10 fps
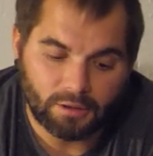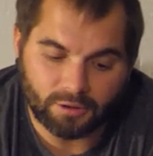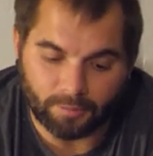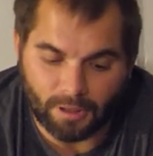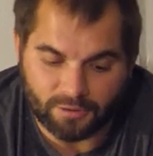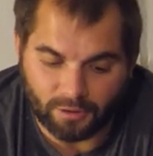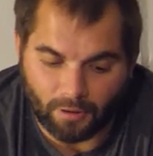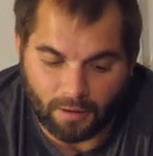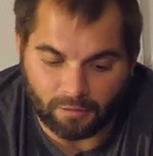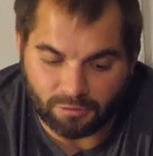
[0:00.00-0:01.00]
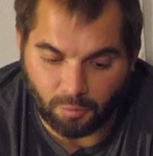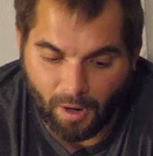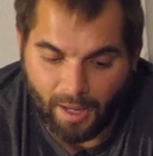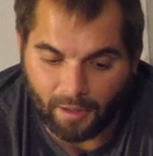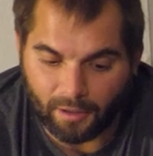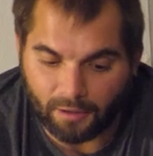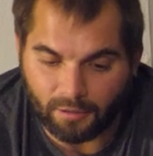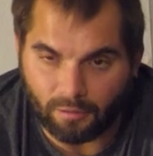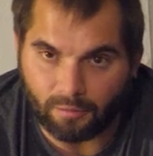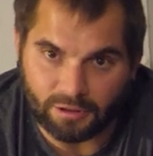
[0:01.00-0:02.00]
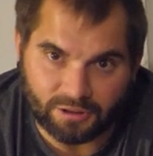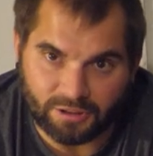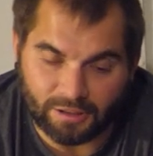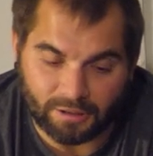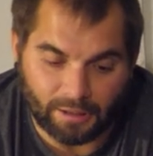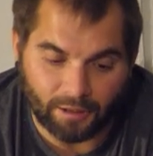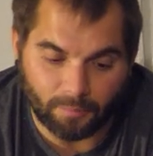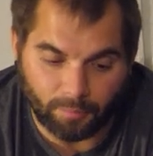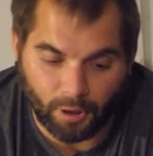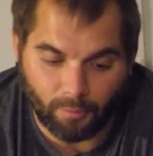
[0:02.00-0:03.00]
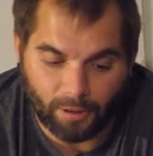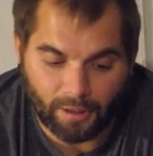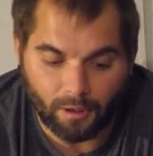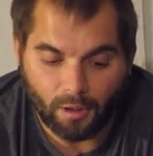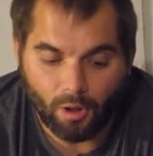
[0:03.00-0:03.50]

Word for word: sometimes the ground is wet and you don't want to sit and get your butt wet.